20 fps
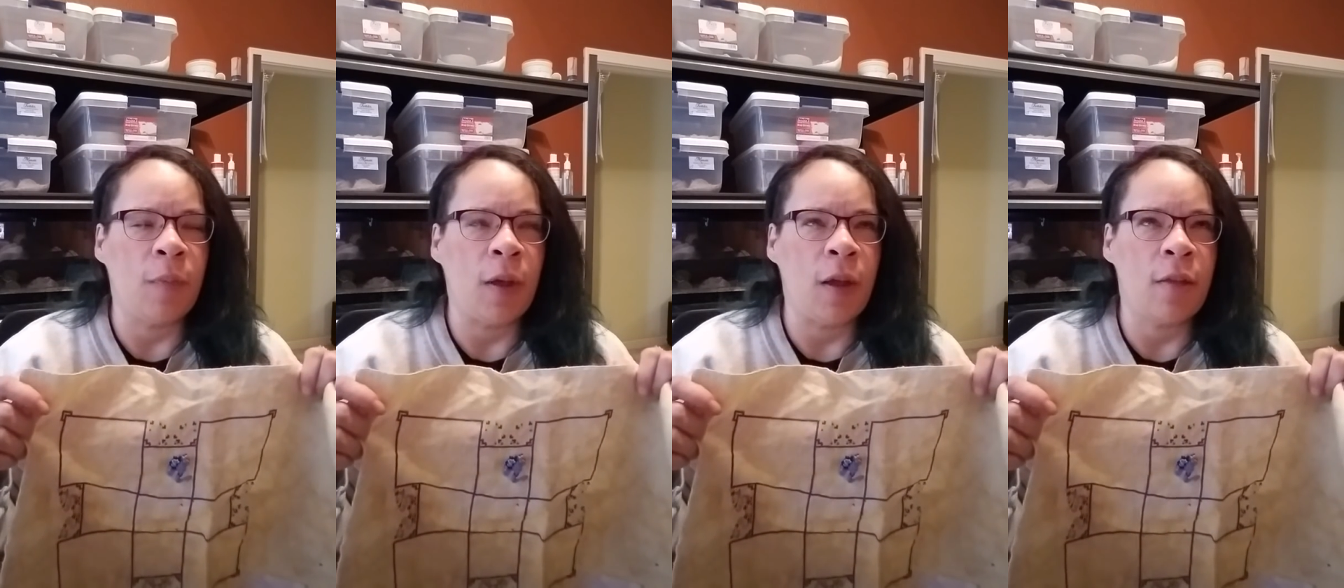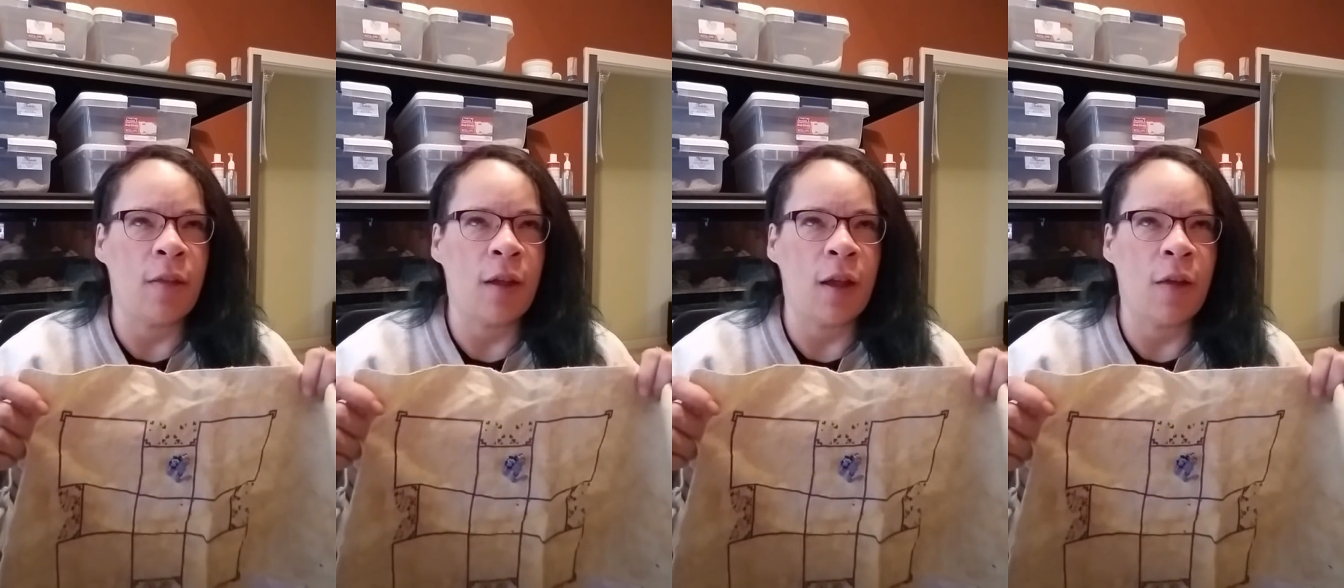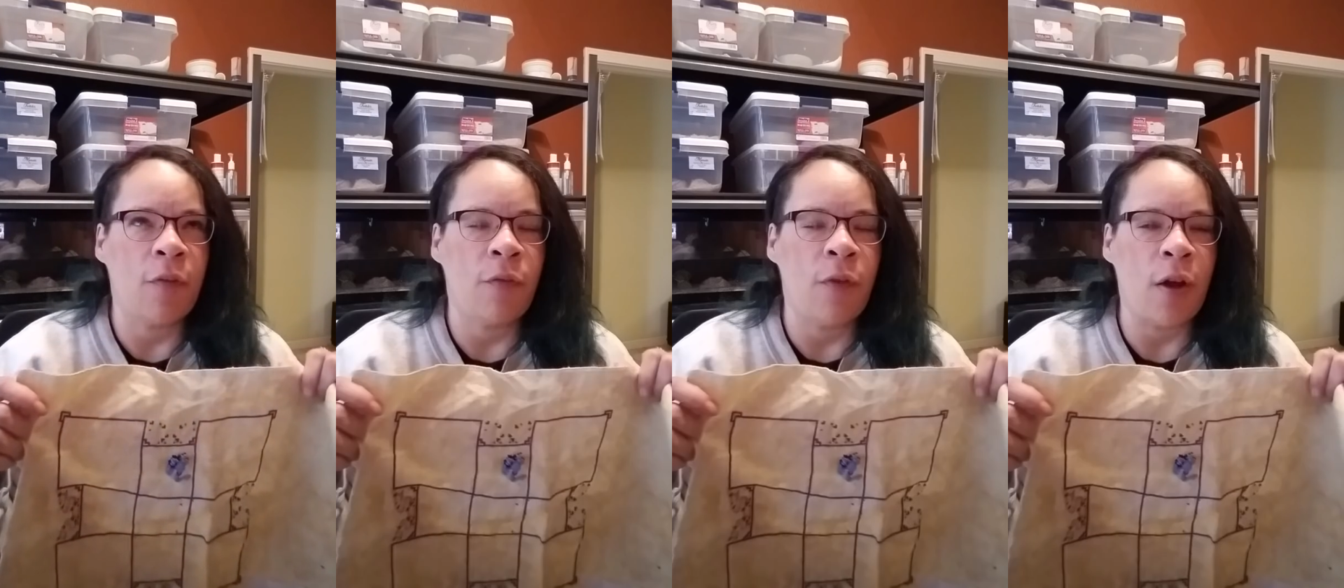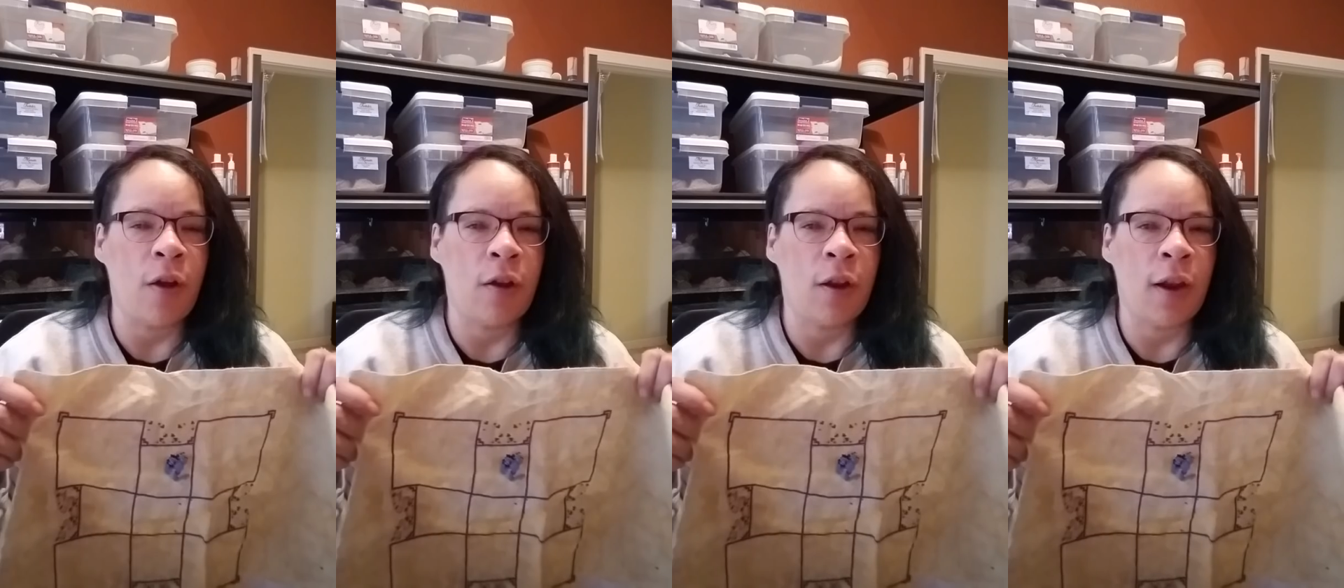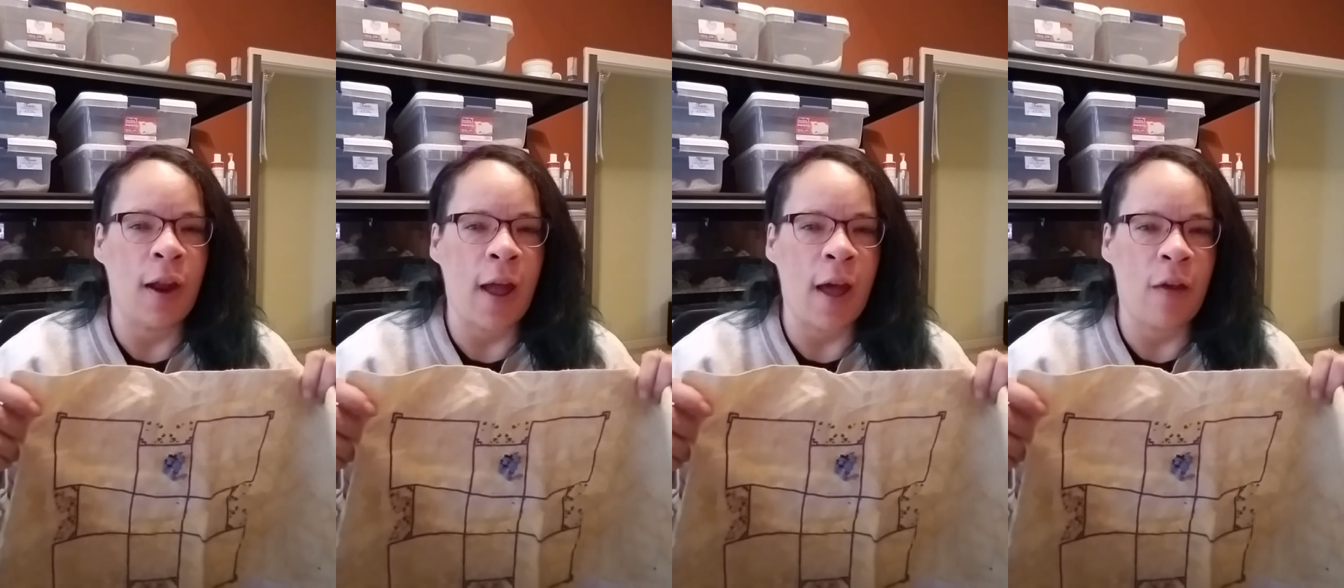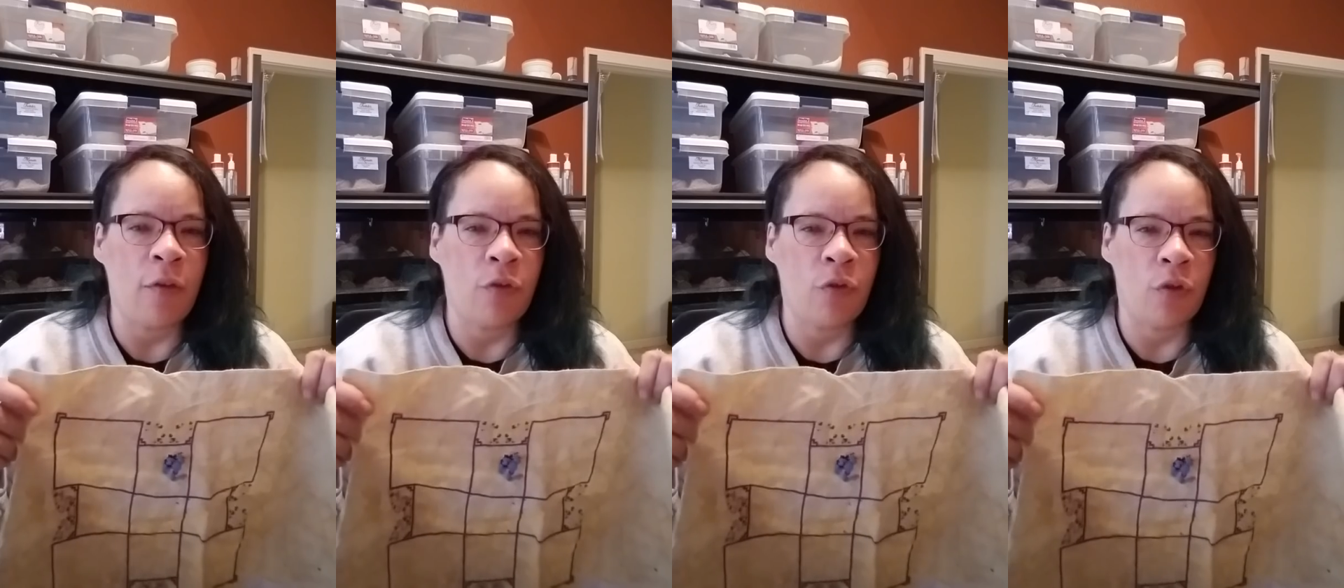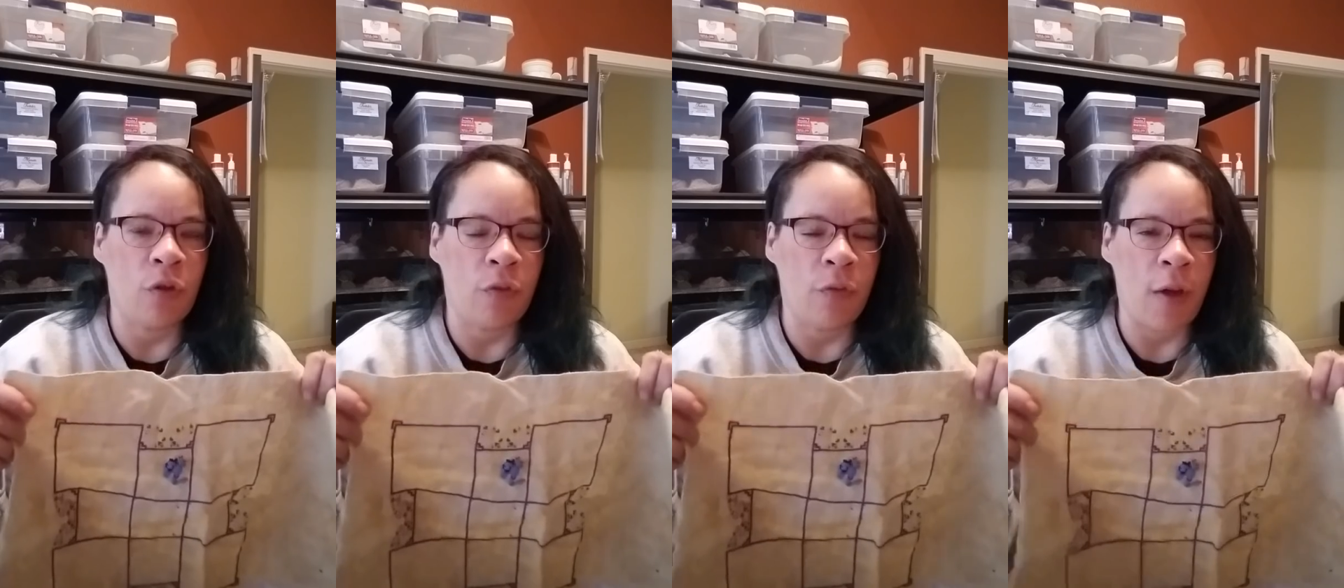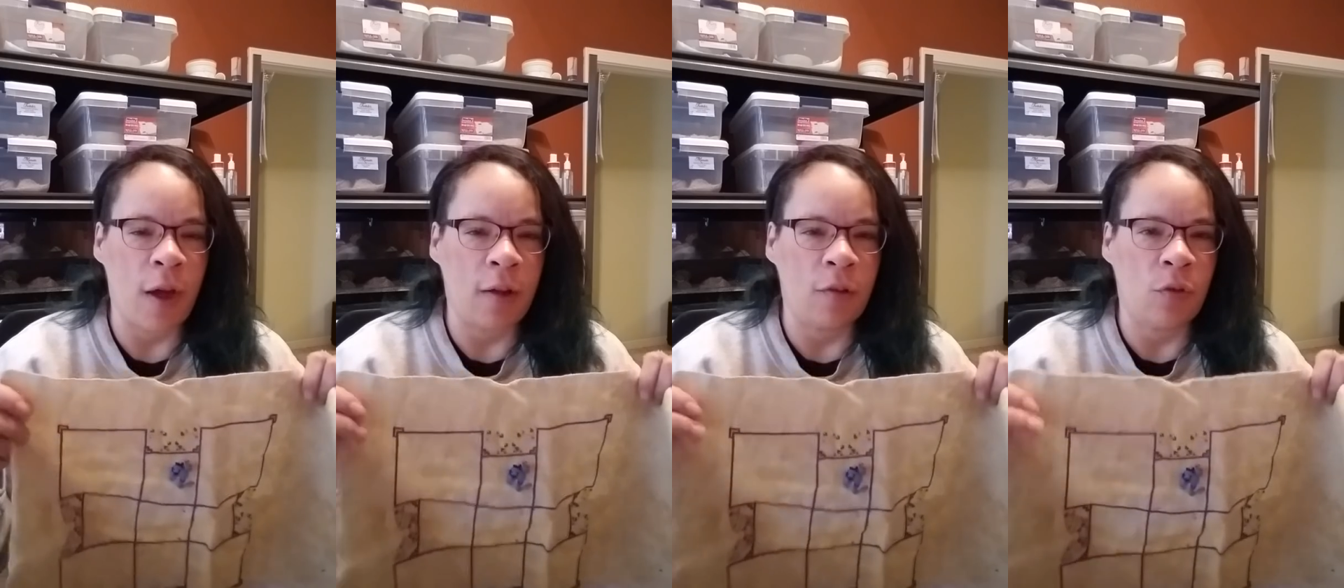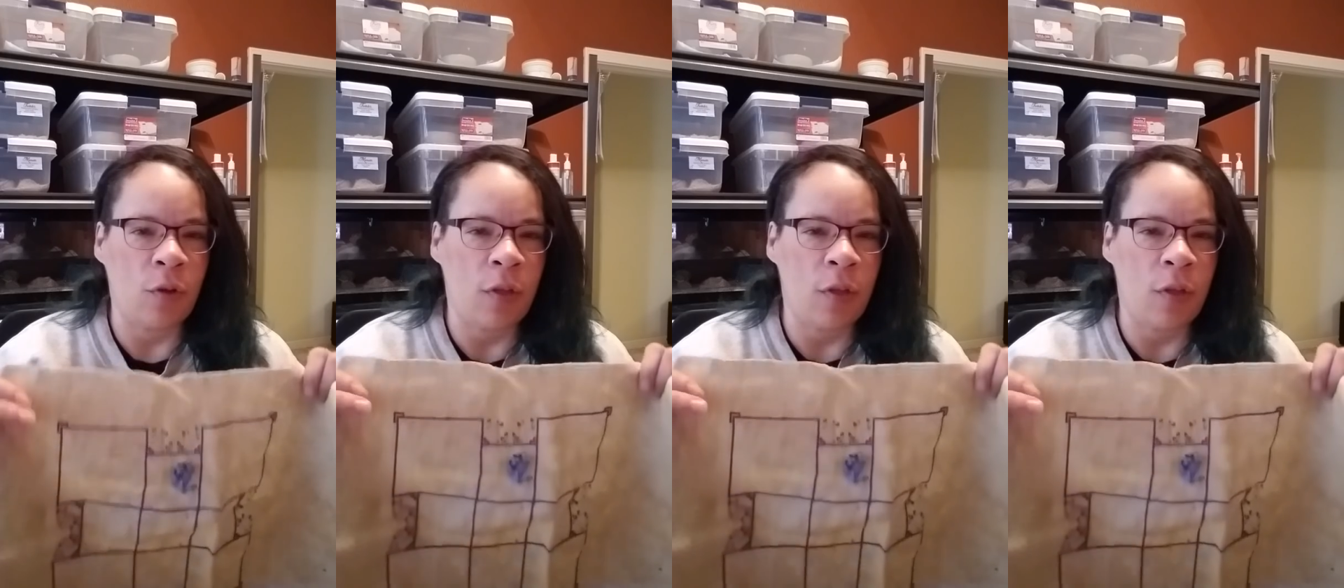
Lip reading: because I found it after the fact.